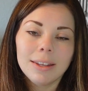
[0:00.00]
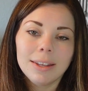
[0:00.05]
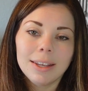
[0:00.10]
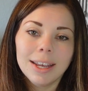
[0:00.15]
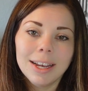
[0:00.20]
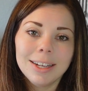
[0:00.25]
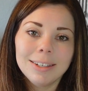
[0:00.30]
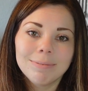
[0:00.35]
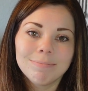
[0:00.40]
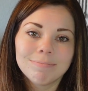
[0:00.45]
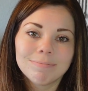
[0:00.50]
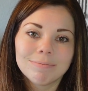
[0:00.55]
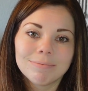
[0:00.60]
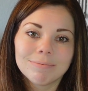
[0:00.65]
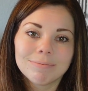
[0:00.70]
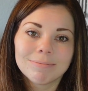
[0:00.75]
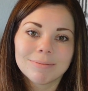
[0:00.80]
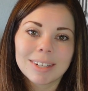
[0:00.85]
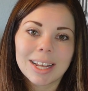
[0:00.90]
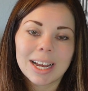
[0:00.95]
yeah,
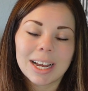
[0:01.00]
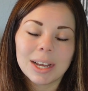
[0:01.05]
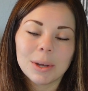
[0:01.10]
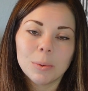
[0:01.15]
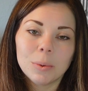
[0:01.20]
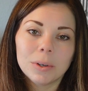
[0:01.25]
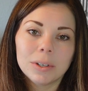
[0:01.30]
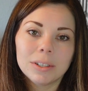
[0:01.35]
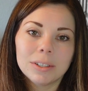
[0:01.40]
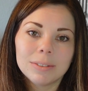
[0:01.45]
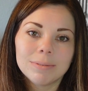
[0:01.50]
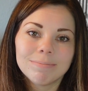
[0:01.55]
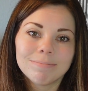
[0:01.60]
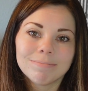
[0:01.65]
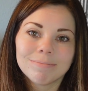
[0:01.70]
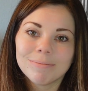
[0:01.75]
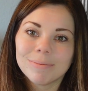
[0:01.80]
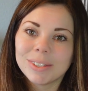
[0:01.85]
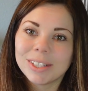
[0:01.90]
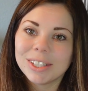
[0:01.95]
I will
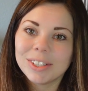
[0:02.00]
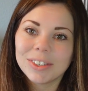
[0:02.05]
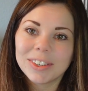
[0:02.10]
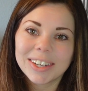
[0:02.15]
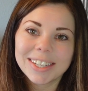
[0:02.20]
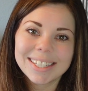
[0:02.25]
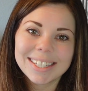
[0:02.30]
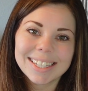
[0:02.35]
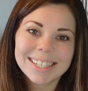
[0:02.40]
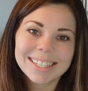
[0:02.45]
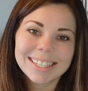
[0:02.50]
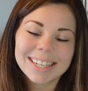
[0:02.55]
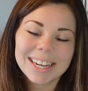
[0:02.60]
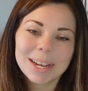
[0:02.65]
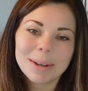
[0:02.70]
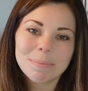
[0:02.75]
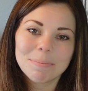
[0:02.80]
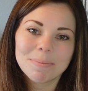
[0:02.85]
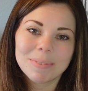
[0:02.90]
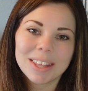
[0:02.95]
see you guys next
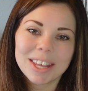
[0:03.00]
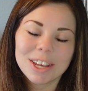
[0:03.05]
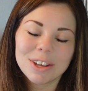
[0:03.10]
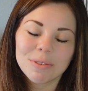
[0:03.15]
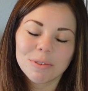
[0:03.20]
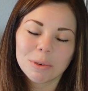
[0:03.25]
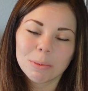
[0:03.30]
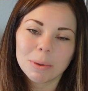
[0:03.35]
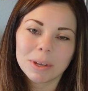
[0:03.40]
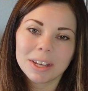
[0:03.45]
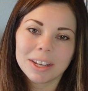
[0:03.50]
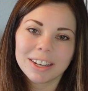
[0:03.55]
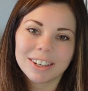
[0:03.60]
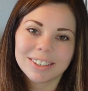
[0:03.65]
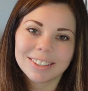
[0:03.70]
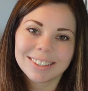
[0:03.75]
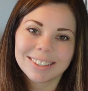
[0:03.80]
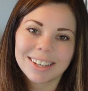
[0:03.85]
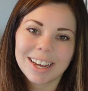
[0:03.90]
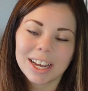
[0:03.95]
time. Thank you for being
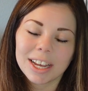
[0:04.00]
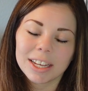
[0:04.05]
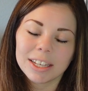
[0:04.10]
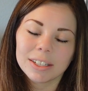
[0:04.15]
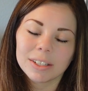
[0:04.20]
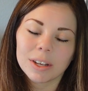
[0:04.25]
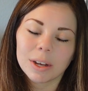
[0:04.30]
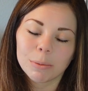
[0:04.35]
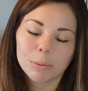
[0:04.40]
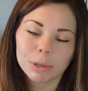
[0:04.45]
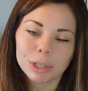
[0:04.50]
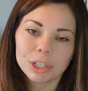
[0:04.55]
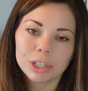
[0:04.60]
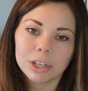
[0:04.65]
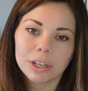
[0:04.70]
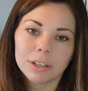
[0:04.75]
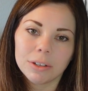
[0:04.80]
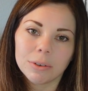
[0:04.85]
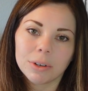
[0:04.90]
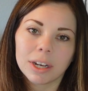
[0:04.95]
here. I
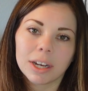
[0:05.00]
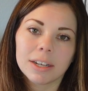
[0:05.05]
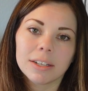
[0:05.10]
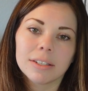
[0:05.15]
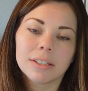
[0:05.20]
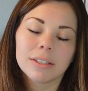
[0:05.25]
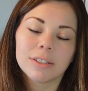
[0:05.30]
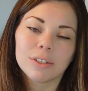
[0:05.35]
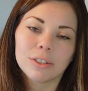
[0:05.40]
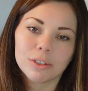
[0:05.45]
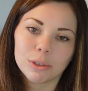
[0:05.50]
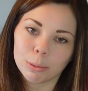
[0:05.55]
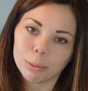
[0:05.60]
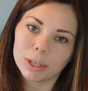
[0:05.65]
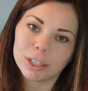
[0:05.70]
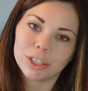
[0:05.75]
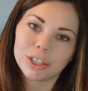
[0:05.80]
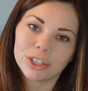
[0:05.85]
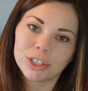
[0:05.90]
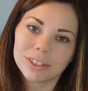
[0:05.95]
appreciate you guys so
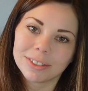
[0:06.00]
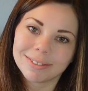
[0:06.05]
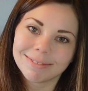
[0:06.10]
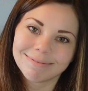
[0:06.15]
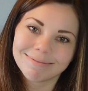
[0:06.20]
much.